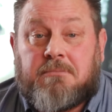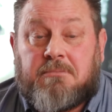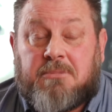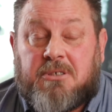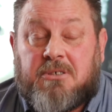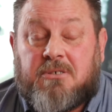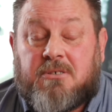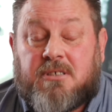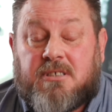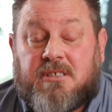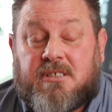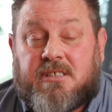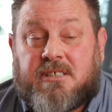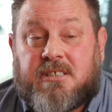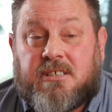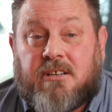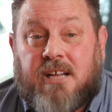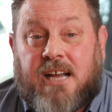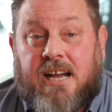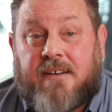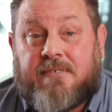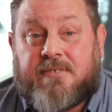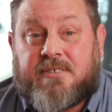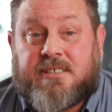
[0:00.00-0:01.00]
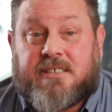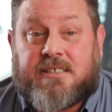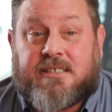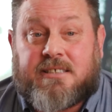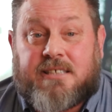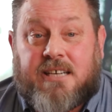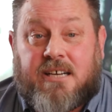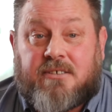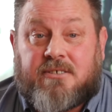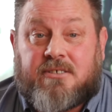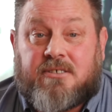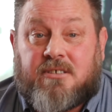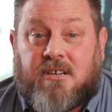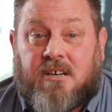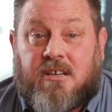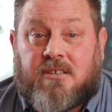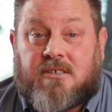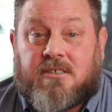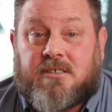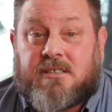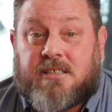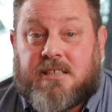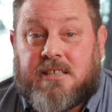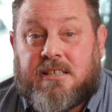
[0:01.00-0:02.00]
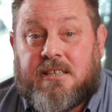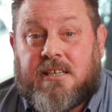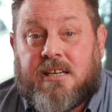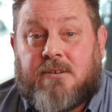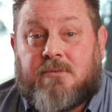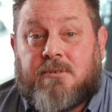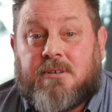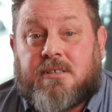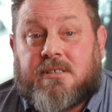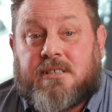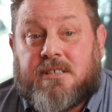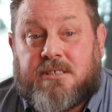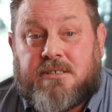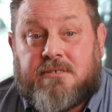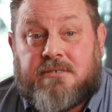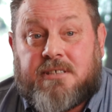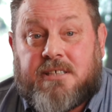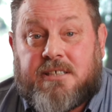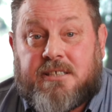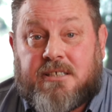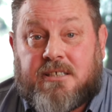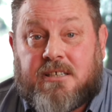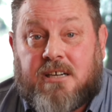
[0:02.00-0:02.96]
you could still have $6,000 in network that you need to